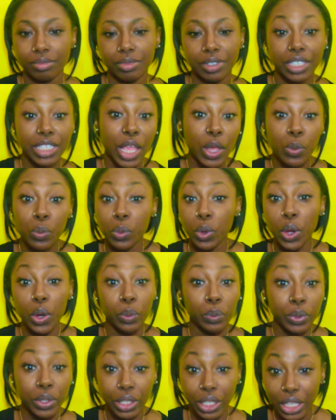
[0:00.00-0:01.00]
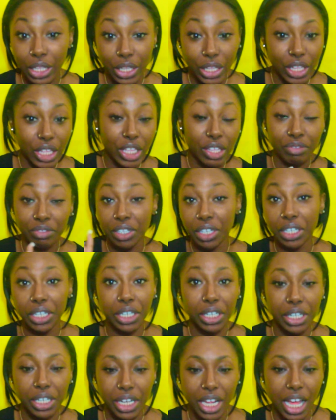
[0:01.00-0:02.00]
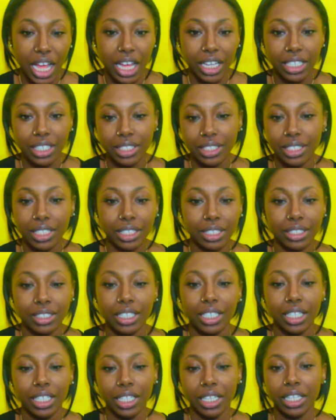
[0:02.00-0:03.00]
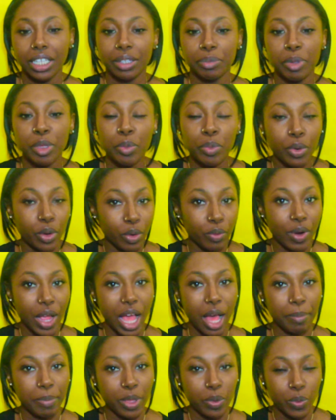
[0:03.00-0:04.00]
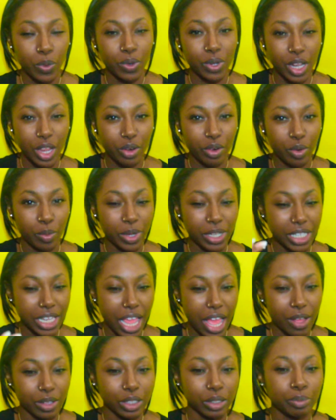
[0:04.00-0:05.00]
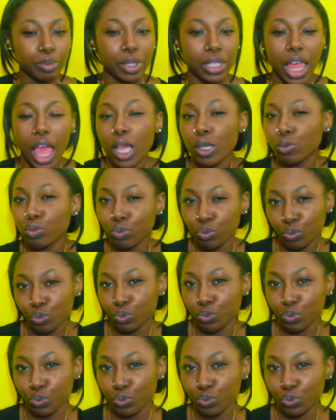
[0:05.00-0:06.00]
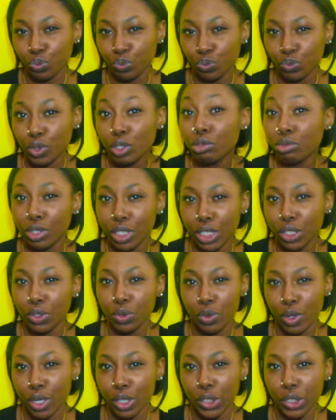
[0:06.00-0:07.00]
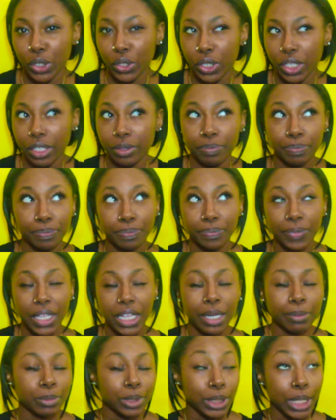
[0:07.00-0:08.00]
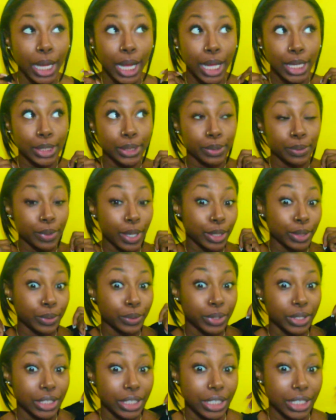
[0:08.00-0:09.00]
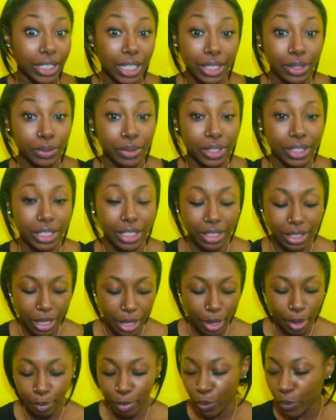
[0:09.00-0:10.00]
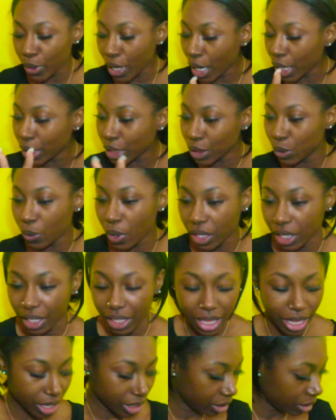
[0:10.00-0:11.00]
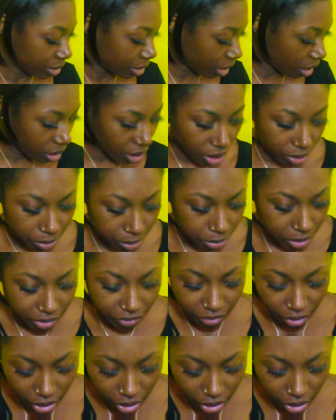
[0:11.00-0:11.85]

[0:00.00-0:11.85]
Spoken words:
say where we live, da da da, because then people around me will narrow it down. You'd be like, you did do her dirty, and I'm just like, I know he did. But we're not gonna dwell on that. But